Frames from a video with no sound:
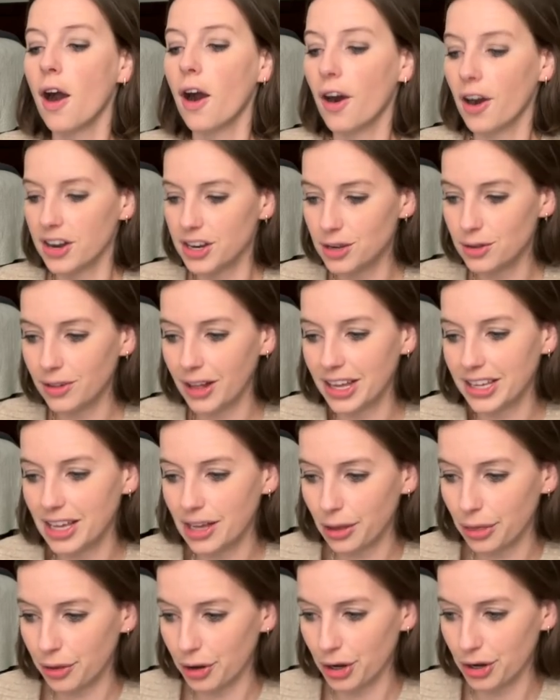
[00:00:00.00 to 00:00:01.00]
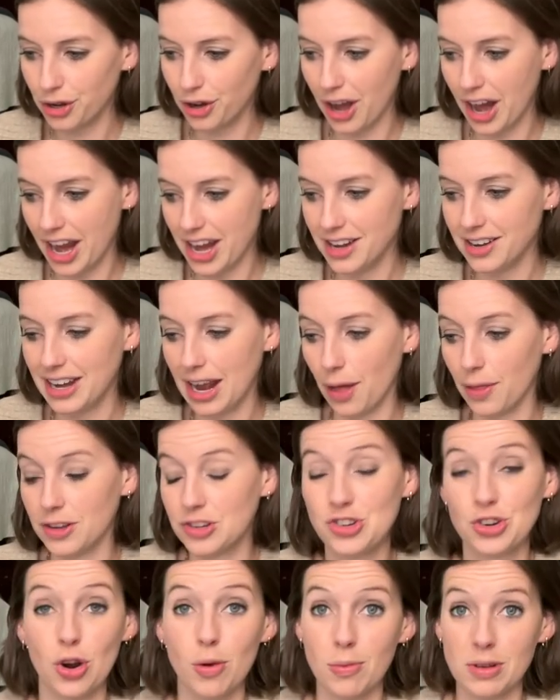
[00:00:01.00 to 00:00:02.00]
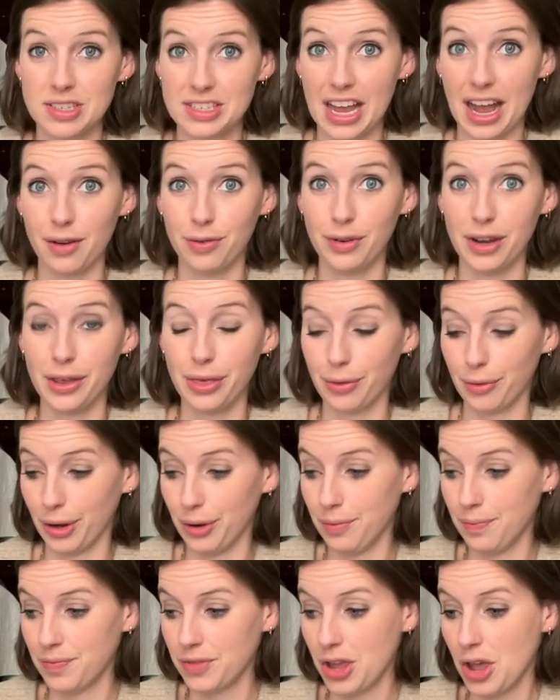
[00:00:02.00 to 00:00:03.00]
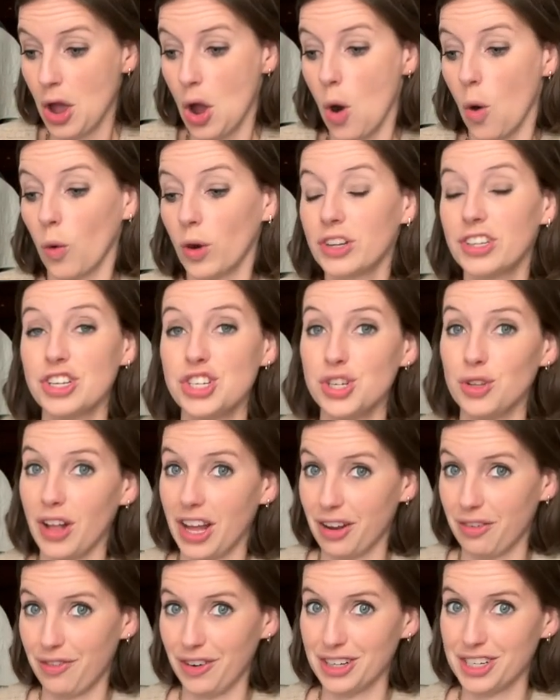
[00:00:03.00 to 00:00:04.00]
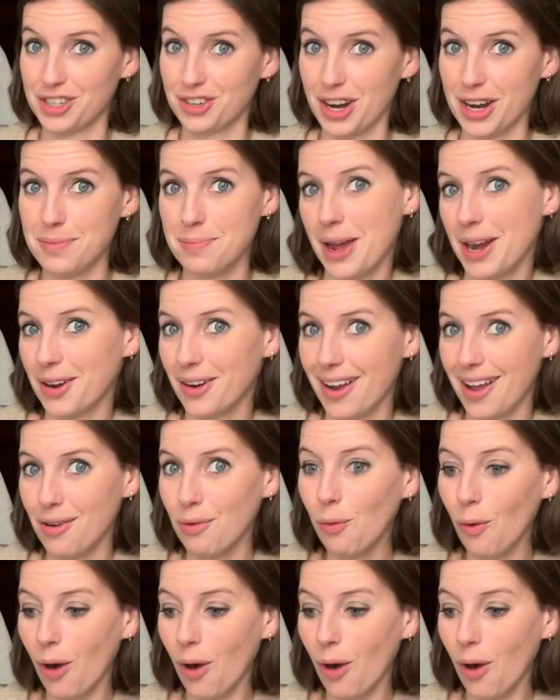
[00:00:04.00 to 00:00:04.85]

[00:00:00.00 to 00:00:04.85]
Are you liking third grade now that you're almost halfway through? Or did you like first grade better and